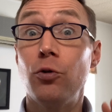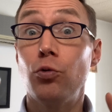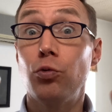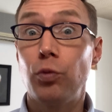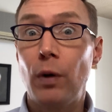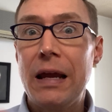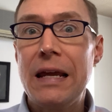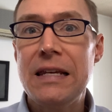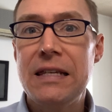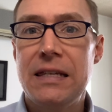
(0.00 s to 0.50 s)

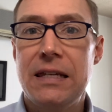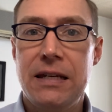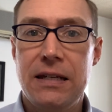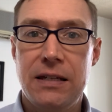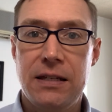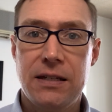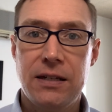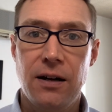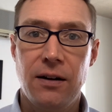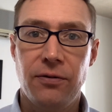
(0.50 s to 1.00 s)
racy
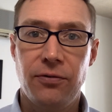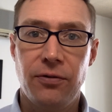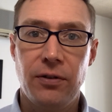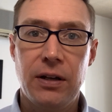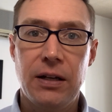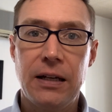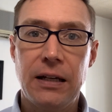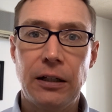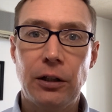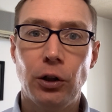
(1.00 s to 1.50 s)
stuff
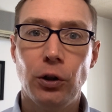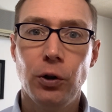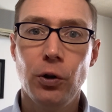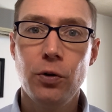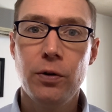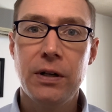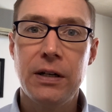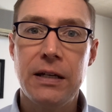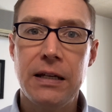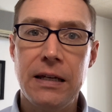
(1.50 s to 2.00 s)

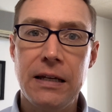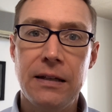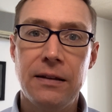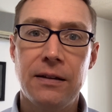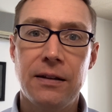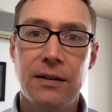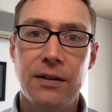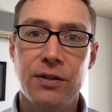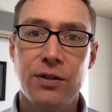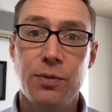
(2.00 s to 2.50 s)
included in
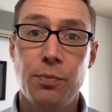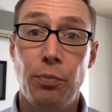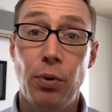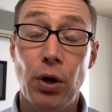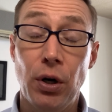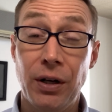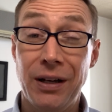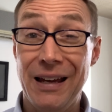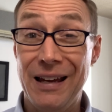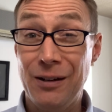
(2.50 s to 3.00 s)
this
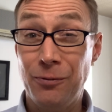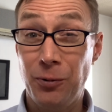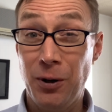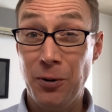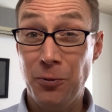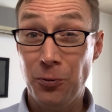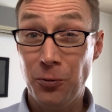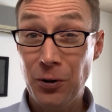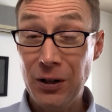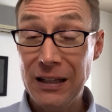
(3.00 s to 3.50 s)
book, and we
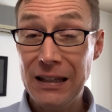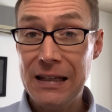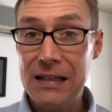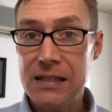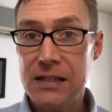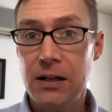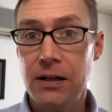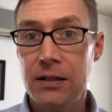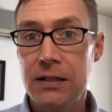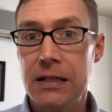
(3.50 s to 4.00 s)
really
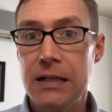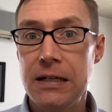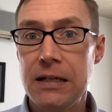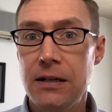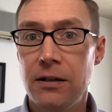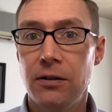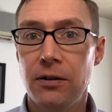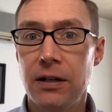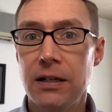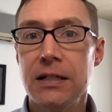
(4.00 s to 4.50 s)
start to
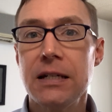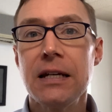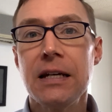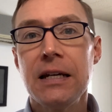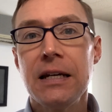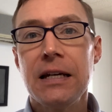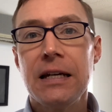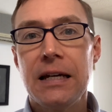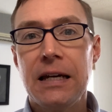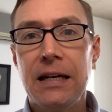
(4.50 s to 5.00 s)
hear it
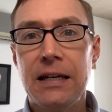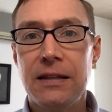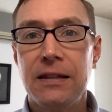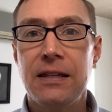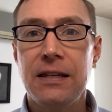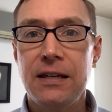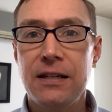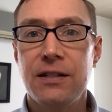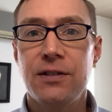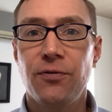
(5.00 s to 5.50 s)
in
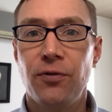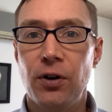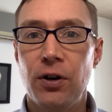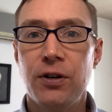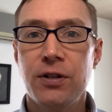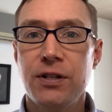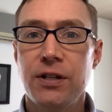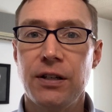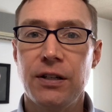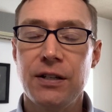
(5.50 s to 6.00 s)
these
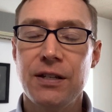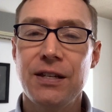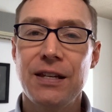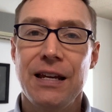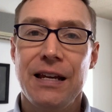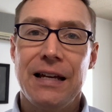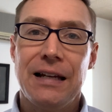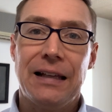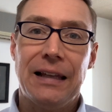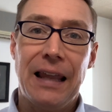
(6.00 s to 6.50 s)
verses.
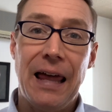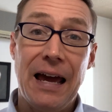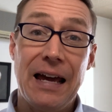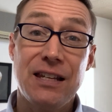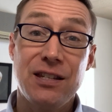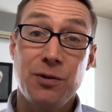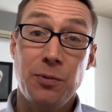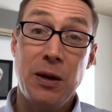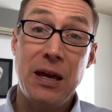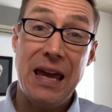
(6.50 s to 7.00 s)

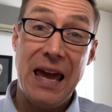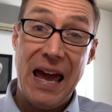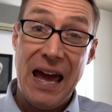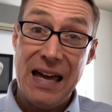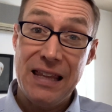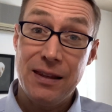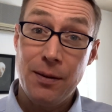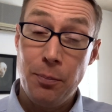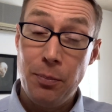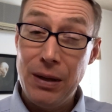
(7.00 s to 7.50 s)
Last week
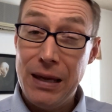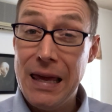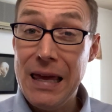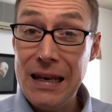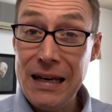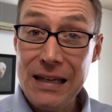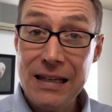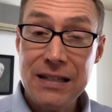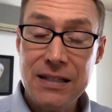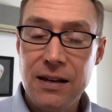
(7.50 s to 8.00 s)
had the
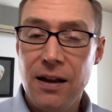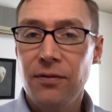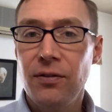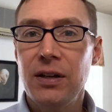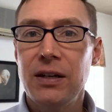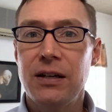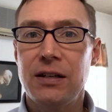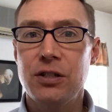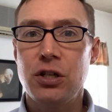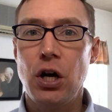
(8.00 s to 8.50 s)
beginnings of
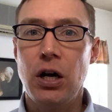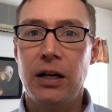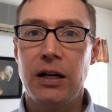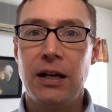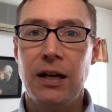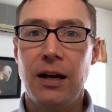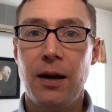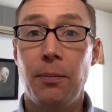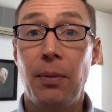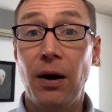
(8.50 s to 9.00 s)
it in
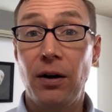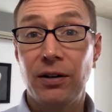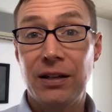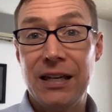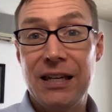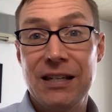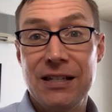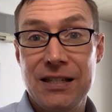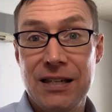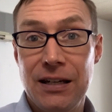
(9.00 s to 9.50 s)
talking about
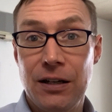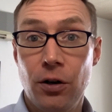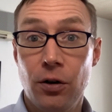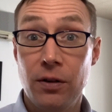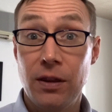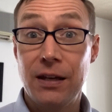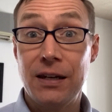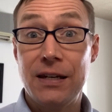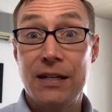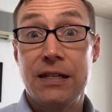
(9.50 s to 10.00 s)
kissing, or
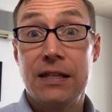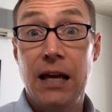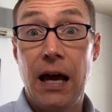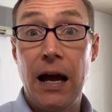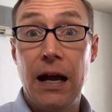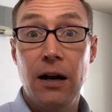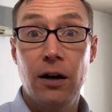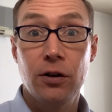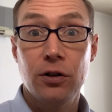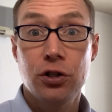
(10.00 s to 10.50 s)
the
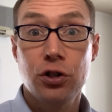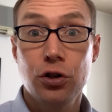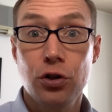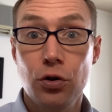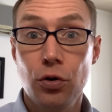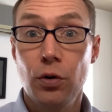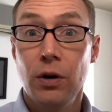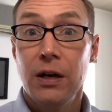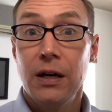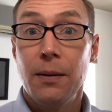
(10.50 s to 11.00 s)
desire
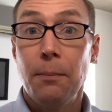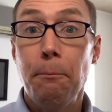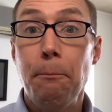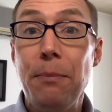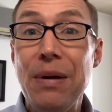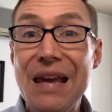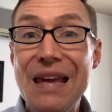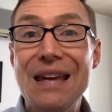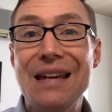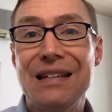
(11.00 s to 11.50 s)
to
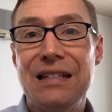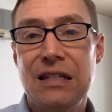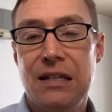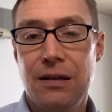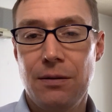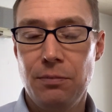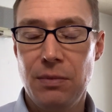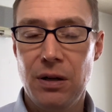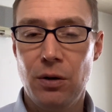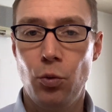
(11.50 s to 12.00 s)
be
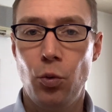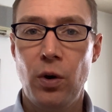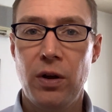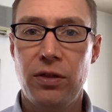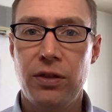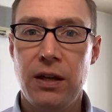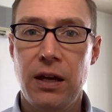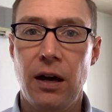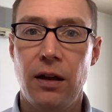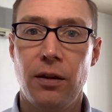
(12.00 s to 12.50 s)
intimate
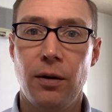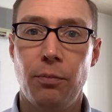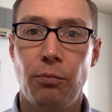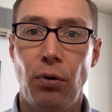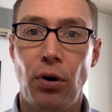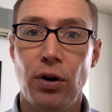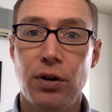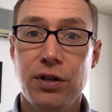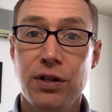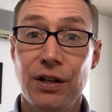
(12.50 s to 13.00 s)
with the other
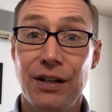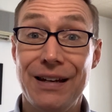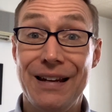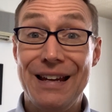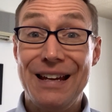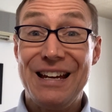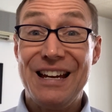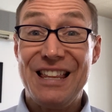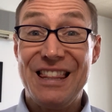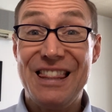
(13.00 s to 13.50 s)
person.
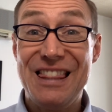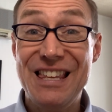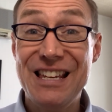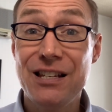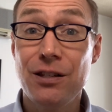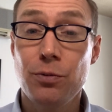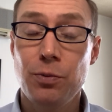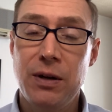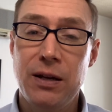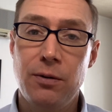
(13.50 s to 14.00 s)

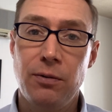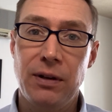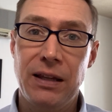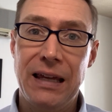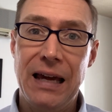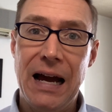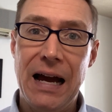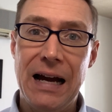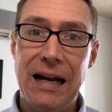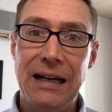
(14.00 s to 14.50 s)
This week really
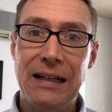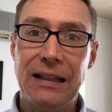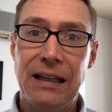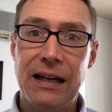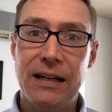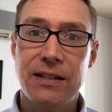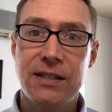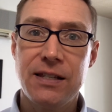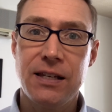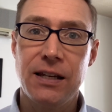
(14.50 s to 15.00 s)

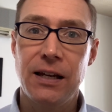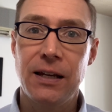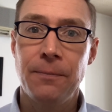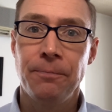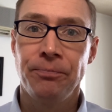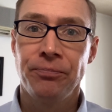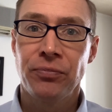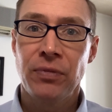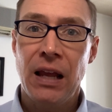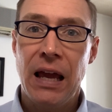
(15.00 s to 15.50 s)
highlights it
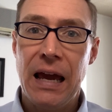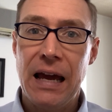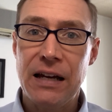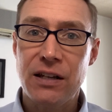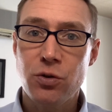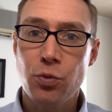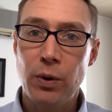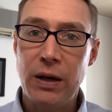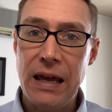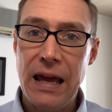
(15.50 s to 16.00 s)

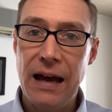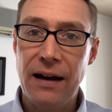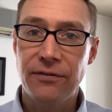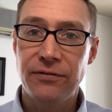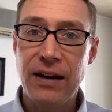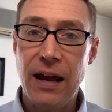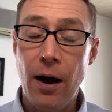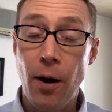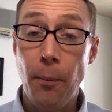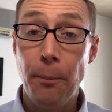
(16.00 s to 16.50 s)
as we have
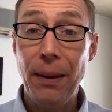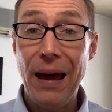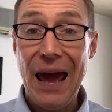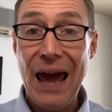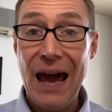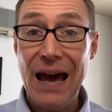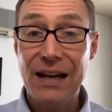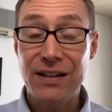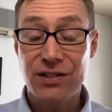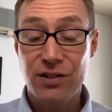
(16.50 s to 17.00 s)
now
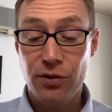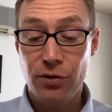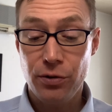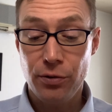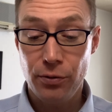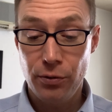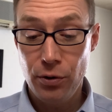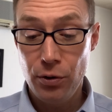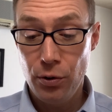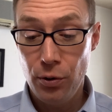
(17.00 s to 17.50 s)
passed
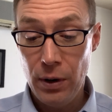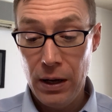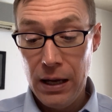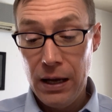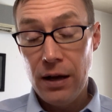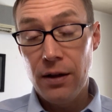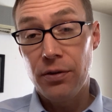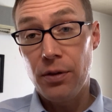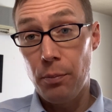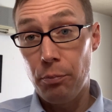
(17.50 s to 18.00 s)
through
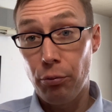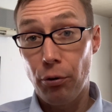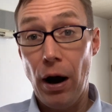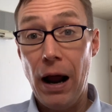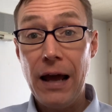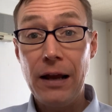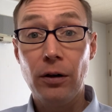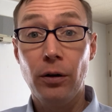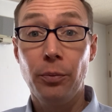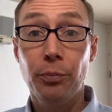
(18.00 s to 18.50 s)
the
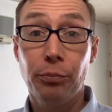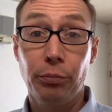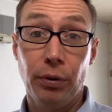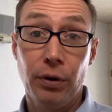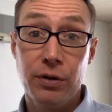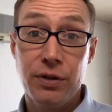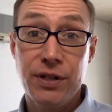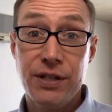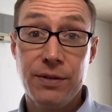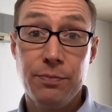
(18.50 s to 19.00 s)
bridal
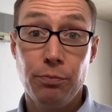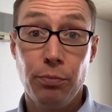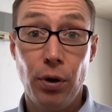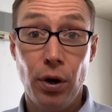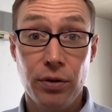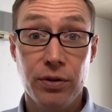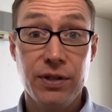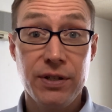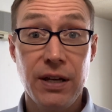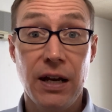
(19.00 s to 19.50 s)

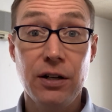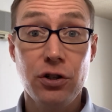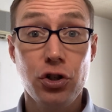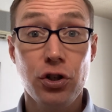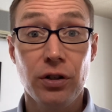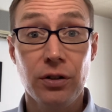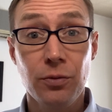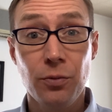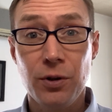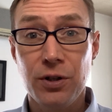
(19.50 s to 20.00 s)

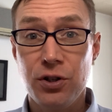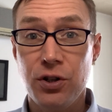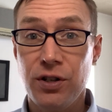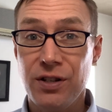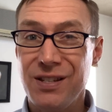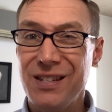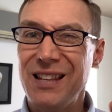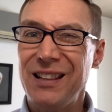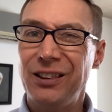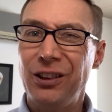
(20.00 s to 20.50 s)
procession, which
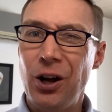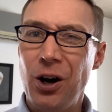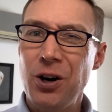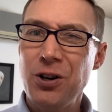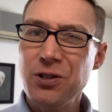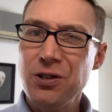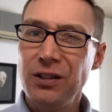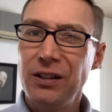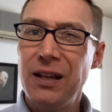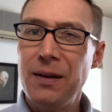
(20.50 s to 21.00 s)
is
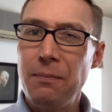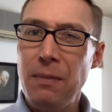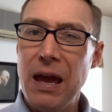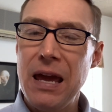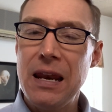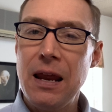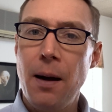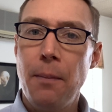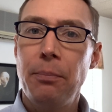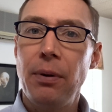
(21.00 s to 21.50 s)
largely
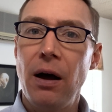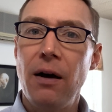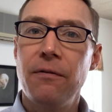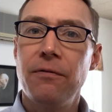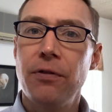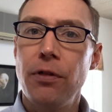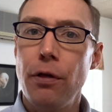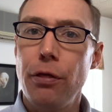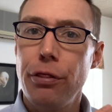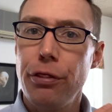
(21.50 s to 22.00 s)
made up
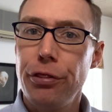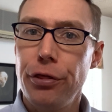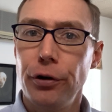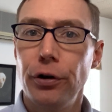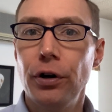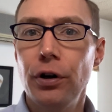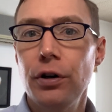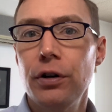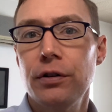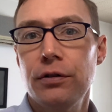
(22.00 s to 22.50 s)
of the
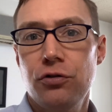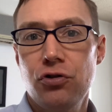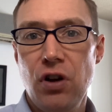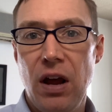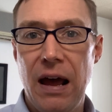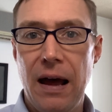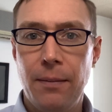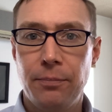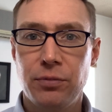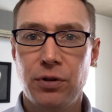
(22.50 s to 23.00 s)
3rd
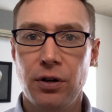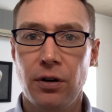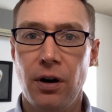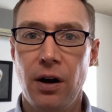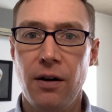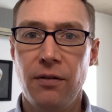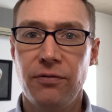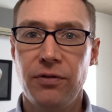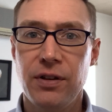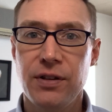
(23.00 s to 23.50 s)
chapter
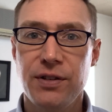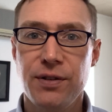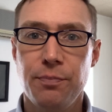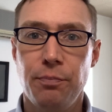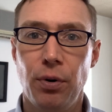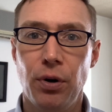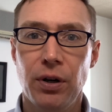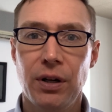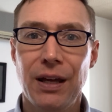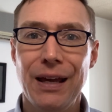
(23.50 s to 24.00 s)
of this
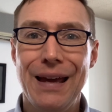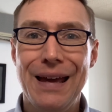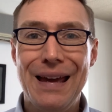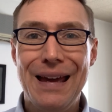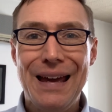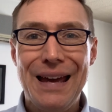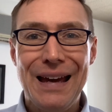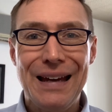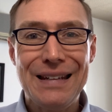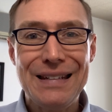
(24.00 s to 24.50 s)
book,
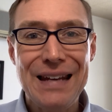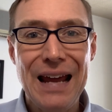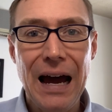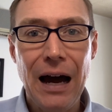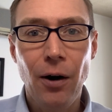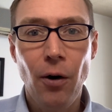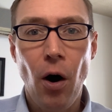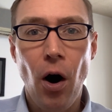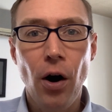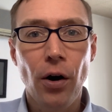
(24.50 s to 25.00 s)
and
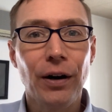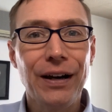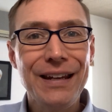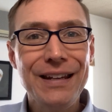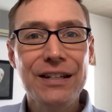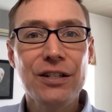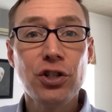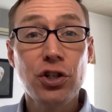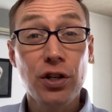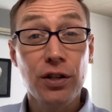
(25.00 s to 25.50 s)
now are
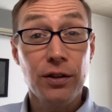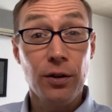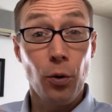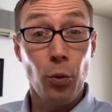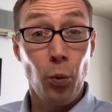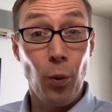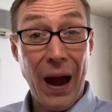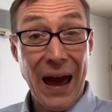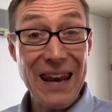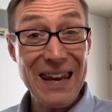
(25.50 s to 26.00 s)
into the
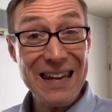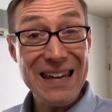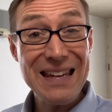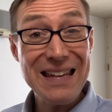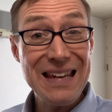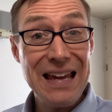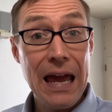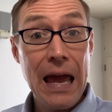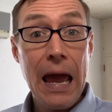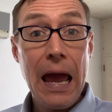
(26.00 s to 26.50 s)
wedding.